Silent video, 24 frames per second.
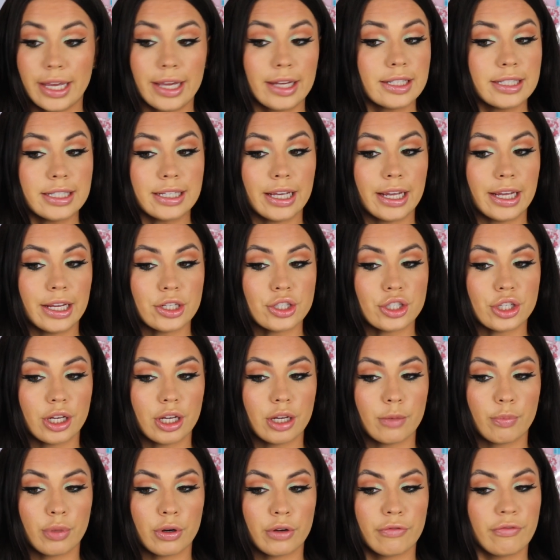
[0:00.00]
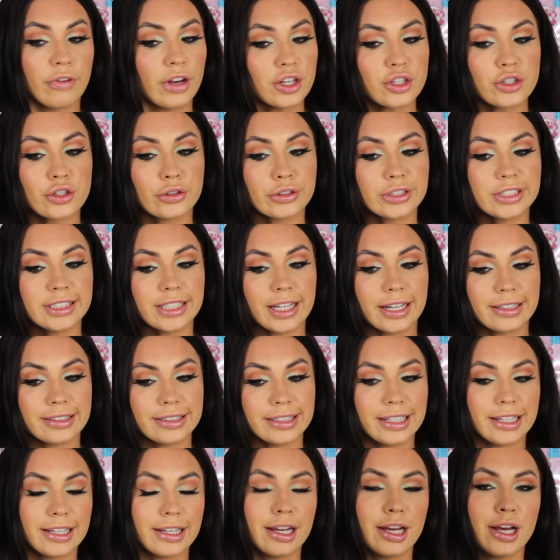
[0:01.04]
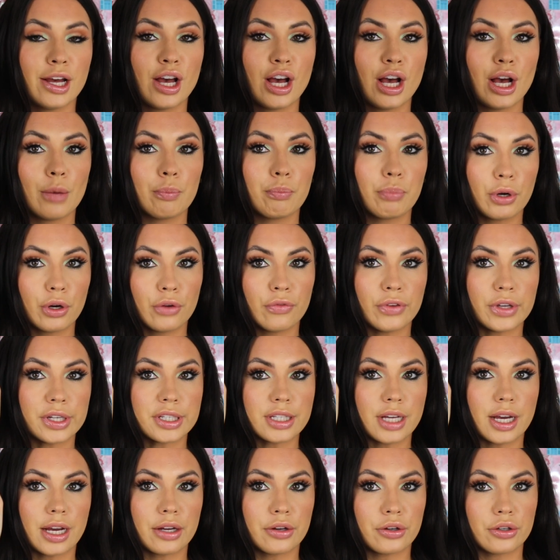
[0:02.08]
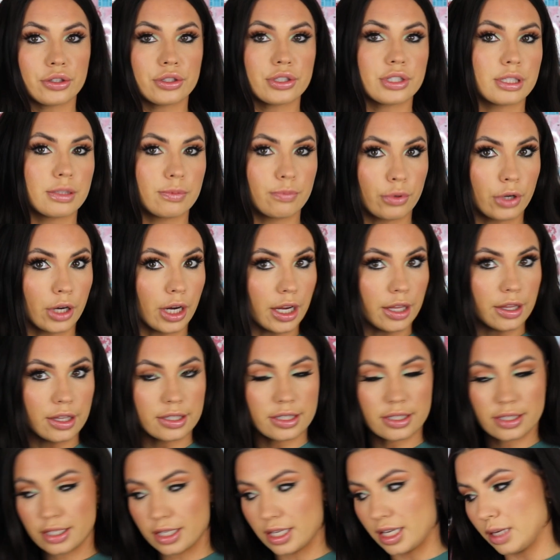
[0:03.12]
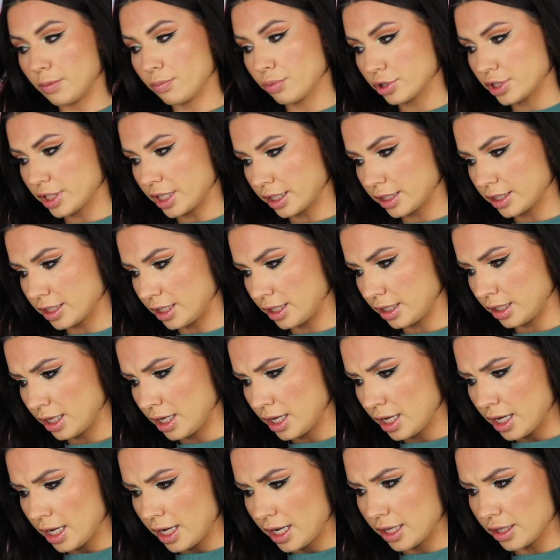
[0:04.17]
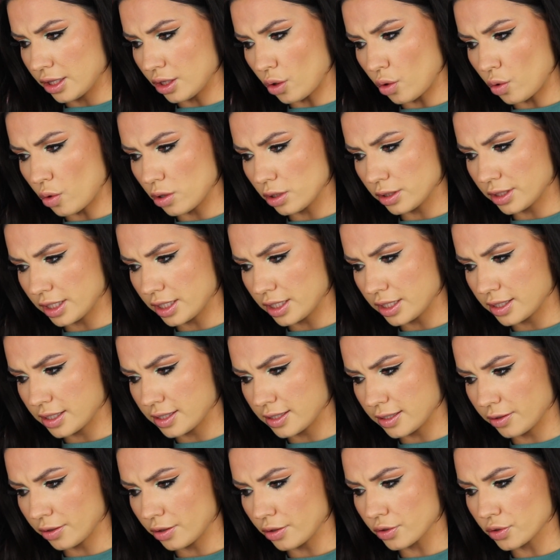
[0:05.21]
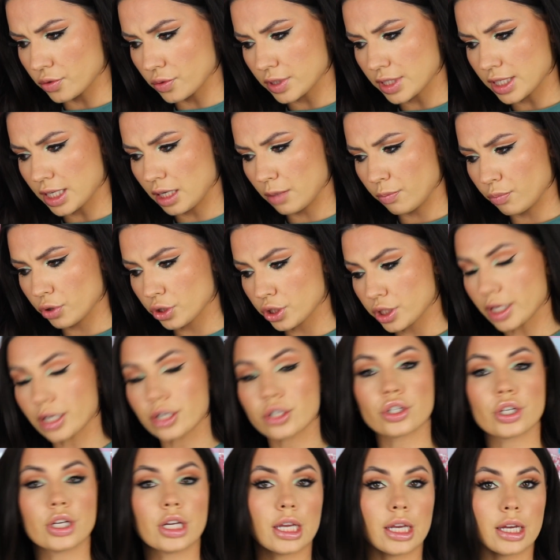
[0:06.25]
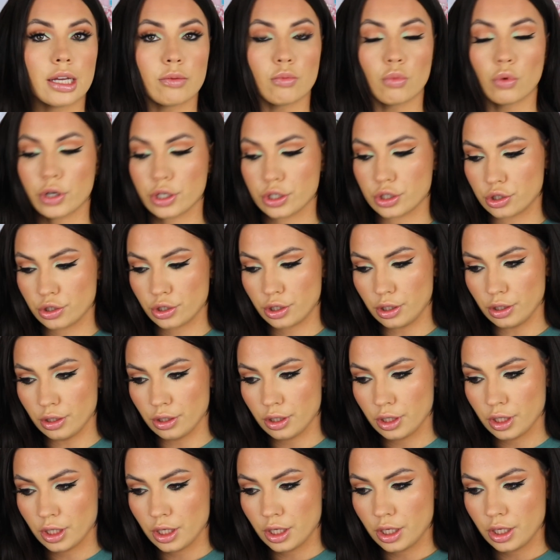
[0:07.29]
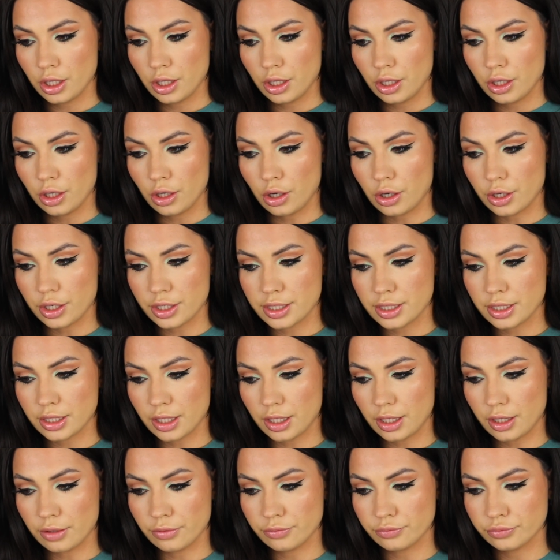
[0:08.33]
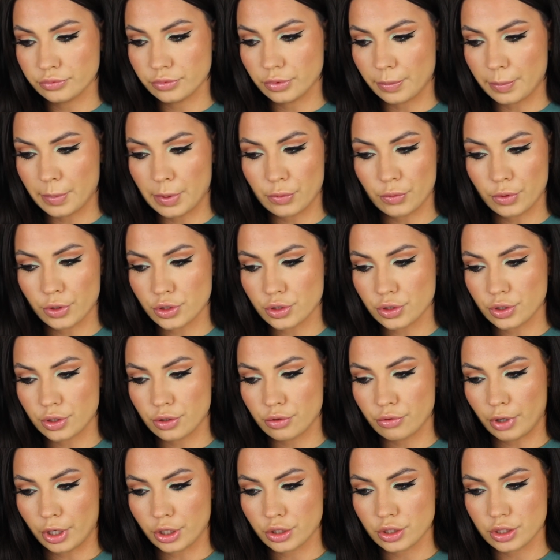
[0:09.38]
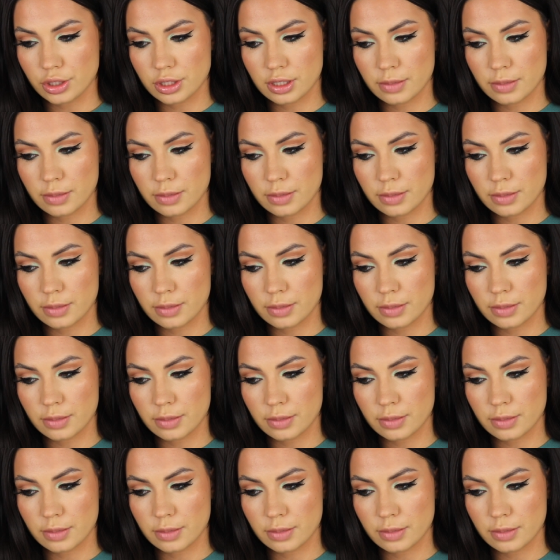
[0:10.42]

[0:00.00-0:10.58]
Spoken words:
Anti-Aging Professional Styling Perfect Iron Spray. This is a heat protectant and the hold is 0. So it's heat protection and moisture. Honestly, let me read you the directions.